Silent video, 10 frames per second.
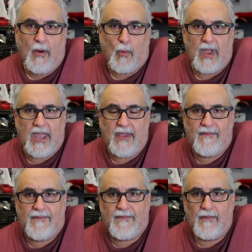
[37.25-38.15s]

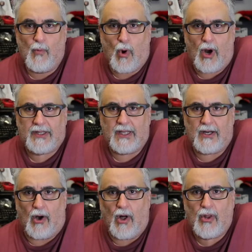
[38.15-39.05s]
we've worked
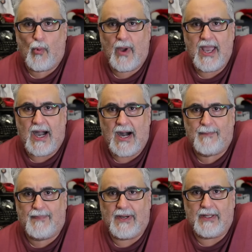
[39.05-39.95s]
it all the way
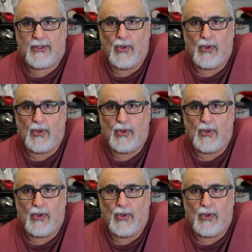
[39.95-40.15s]
up